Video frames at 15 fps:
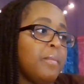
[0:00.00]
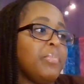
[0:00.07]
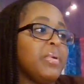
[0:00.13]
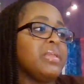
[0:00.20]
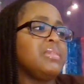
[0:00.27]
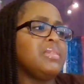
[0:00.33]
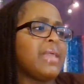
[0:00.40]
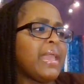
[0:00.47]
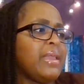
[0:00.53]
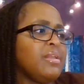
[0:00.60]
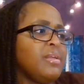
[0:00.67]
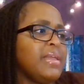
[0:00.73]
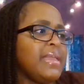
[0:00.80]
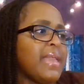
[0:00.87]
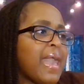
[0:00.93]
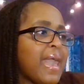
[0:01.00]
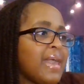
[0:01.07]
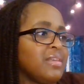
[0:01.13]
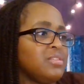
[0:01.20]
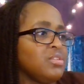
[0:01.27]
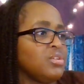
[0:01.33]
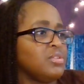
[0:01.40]
But later he
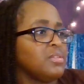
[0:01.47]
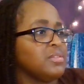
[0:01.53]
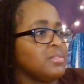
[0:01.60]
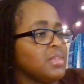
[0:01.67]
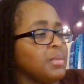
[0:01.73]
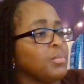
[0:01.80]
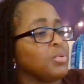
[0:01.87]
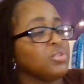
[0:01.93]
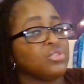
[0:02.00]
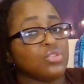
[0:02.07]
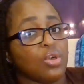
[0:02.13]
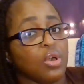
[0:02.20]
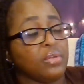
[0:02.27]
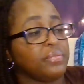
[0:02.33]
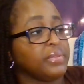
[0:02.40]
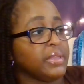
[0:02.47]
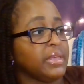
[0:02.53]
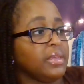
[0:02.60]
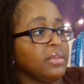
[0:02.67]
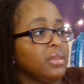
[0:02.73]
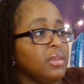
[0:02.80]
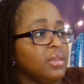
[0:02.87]
asked her to sing more
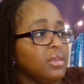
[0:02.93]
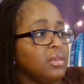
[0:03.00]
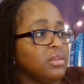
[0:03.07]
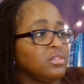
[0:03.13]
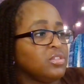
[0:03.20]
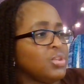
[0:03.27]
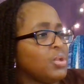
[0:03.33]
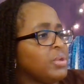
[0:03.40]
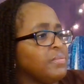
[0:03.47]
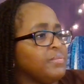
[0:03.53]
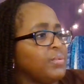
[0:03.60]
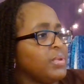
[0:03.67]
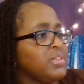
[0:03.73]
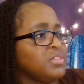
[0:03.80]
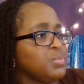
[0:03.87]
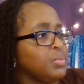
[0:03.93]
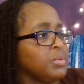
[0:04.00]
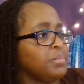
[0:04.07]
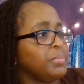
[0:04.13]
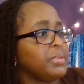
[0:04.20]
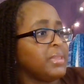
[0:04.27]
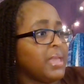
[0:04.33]
softly, so her voice
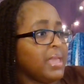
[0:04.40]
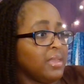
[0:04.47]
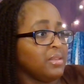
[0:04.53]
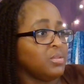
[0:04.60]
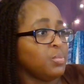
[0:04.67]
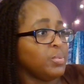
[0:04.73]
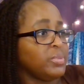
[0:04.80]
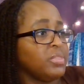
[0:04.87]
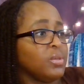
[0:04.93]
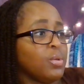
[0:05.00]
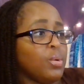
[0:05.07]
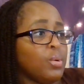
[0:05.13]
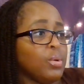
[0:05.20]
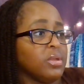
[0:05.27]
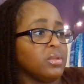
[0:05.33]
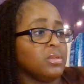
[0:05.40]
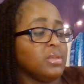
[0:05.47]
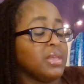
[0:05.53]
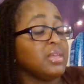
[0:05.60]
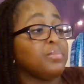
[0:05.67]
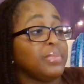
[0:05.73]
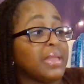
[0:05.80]
would blend in with
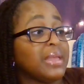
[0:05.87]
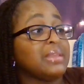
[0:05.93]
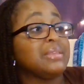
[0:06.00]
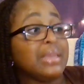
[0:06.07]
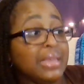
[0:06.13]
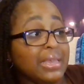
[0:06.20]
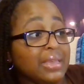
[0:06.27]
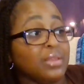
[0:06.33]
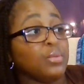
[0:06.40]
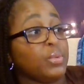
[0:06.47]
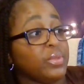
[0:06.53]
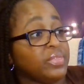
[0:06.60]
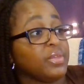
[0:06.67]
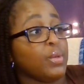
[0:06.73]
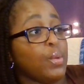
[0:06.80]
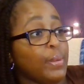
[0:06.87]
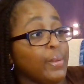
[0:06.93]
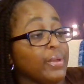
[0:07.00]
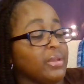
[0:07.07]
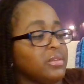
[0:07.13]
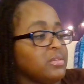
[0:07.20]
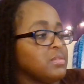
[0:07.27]
the
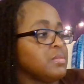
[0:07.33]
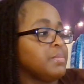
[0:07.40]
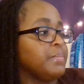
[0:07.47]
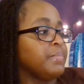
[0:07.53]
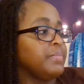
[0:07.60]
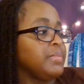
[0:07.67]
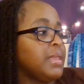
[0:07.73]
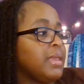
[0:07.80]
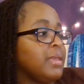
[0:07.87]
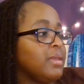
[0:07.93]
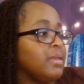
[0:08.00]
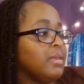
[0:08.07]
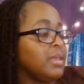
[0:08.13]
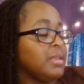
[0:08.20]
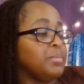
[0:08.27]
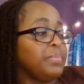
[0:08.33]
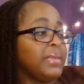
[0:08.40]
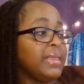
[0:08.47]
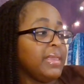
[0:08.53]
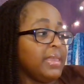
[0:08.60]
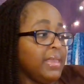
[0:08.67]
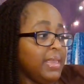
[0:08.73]
chorus. In
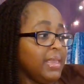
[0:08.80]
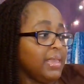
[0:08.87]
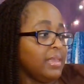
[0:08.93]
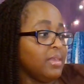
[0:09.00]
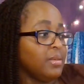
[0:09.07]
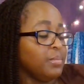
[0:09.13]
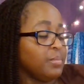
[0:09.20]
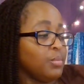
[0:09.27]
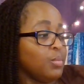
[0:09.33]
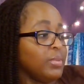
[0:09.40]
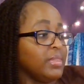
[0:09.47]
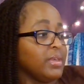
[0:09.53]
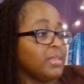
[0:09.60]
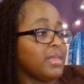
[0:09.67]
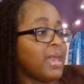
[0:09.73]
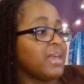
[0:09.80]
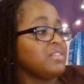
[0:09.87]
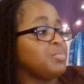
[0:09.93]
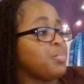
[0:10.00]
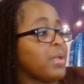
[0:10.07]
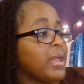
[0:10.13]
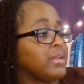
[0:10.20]
PE, when the
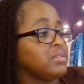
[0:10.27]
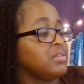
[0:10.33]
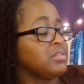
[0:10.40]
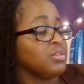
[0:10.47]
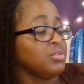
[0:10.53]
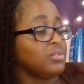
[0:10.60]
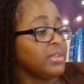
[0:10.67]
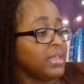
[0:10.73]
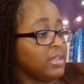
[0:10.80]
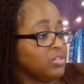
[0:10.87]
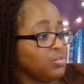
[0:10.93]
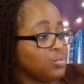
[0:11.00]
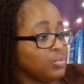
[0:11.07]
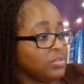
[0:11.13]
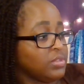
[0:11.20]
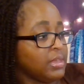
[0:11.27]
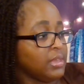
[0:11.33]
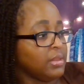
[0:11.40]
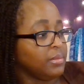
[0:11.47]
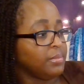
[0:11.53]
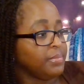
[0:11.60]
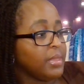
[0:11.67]
class practiced their dance
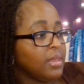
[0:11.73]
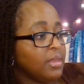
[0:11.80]
routine,